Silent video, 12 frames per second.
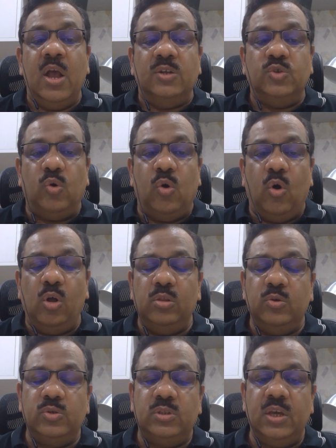So all
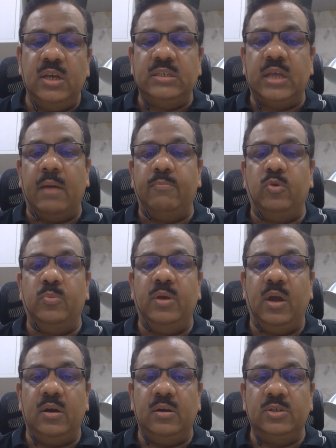those things have to be
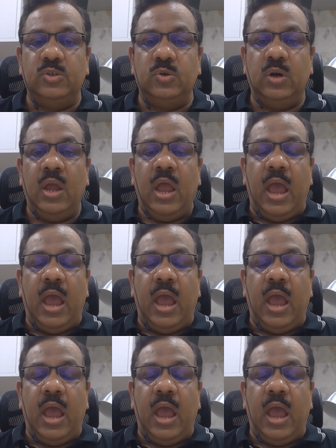understood,